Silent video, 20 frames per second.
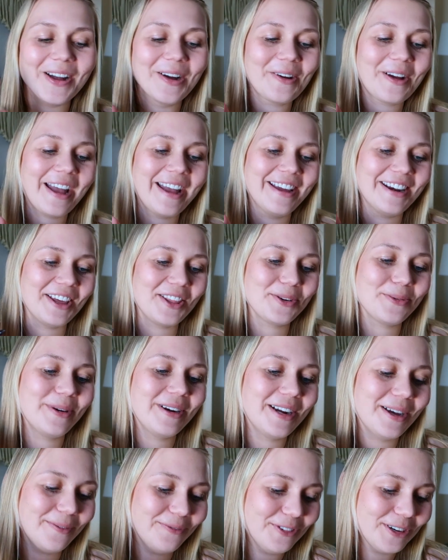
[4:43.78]
Okay, another
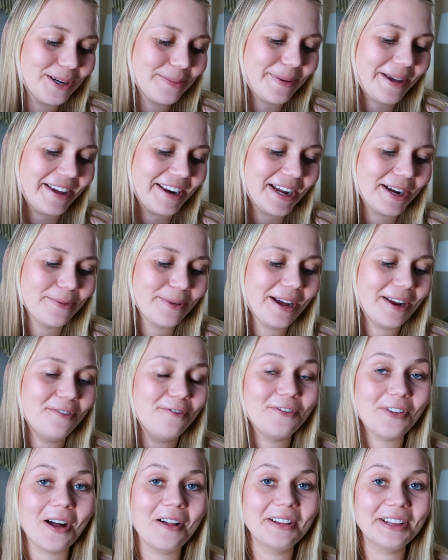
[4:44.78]
one up for debate. I
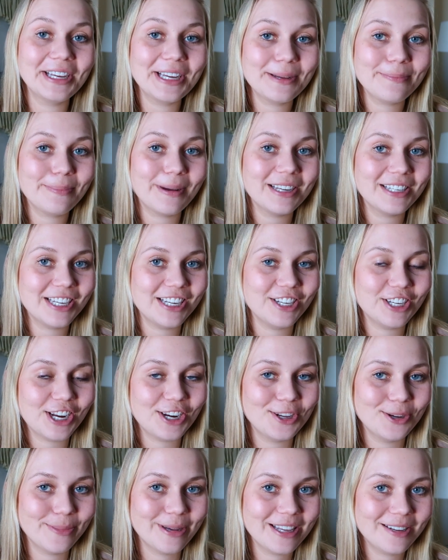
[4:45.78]
read Falling by
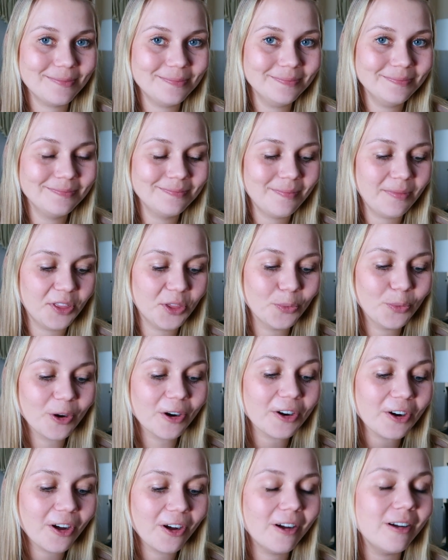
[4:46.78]
TJ Newman. The
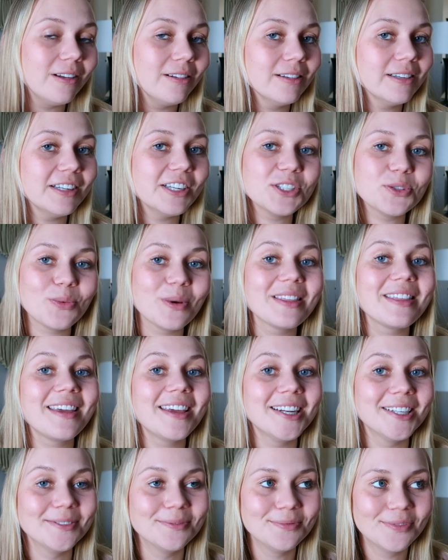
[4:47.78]
word all is
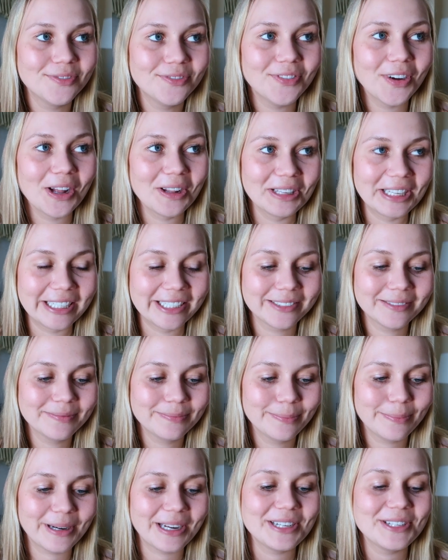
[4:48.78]
within falling,
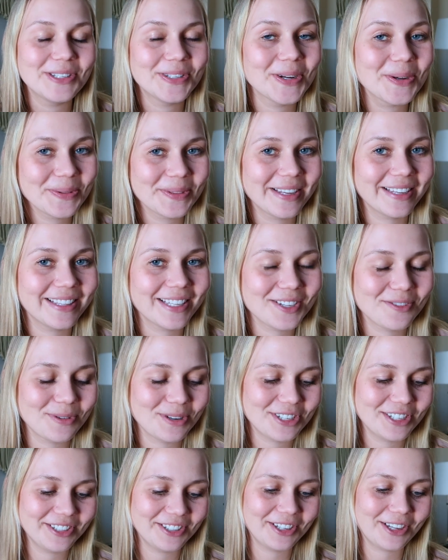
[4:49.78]
but I don't think that's
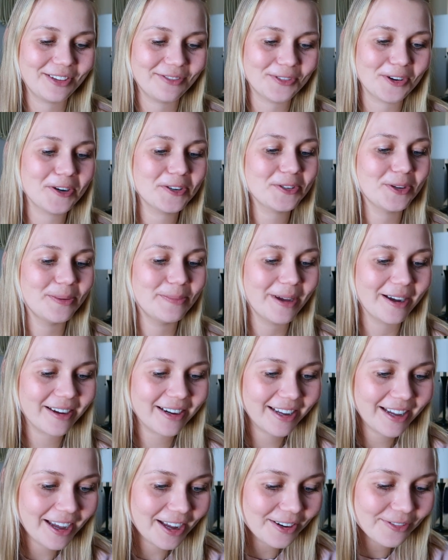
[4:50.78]
what she's looking for, so I'm not
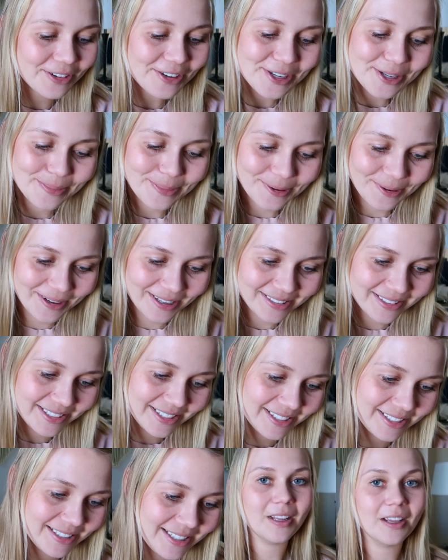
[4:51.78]
gonna count it for two
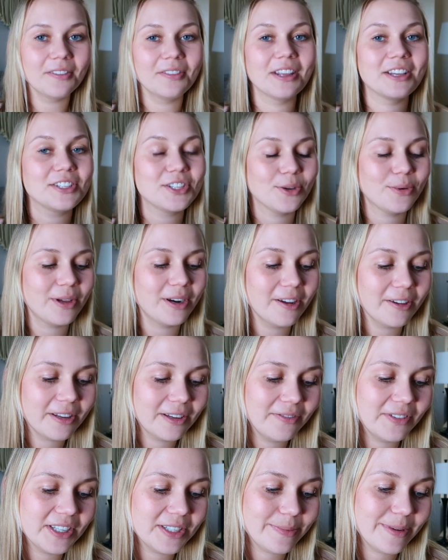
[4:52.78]
points, unless you can all
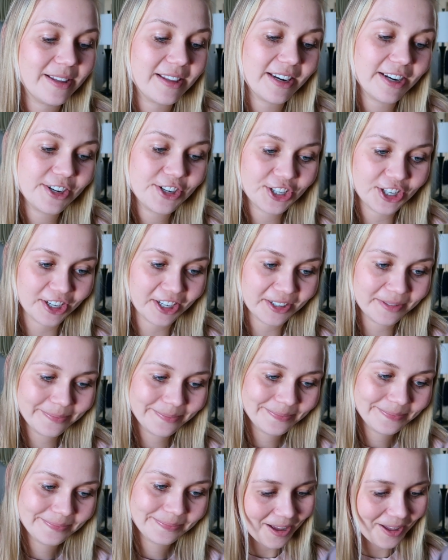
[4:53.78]
convince me that I should.
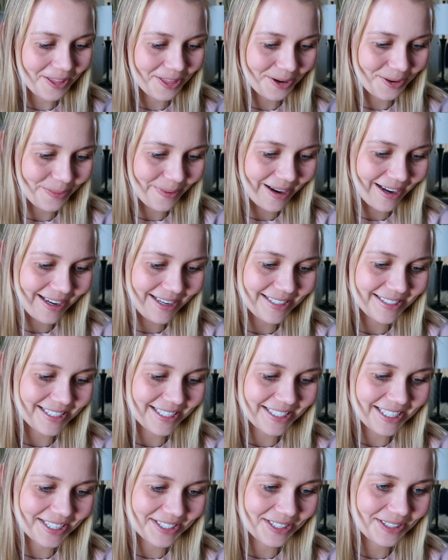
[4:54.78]
Otherwise,
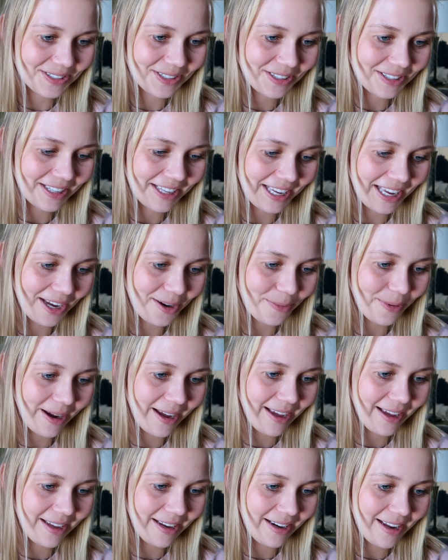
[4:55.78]
it doesn't look like I
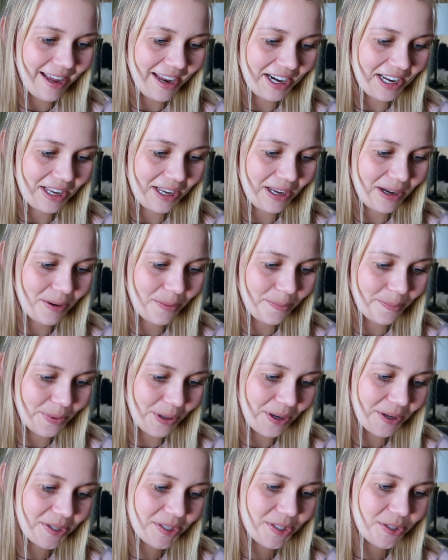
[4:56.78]
read any
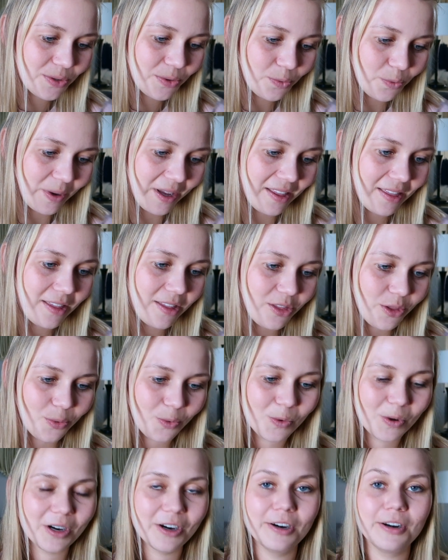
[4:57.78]
books with the
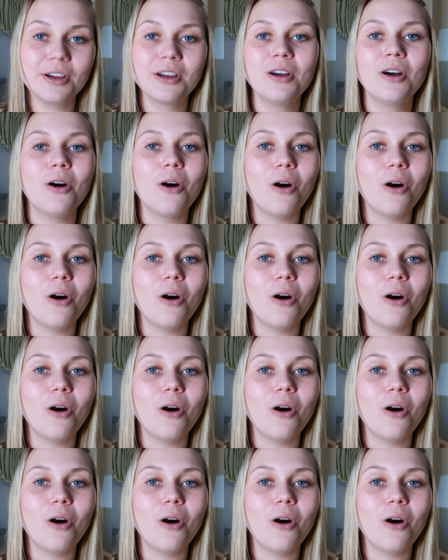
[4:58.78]
word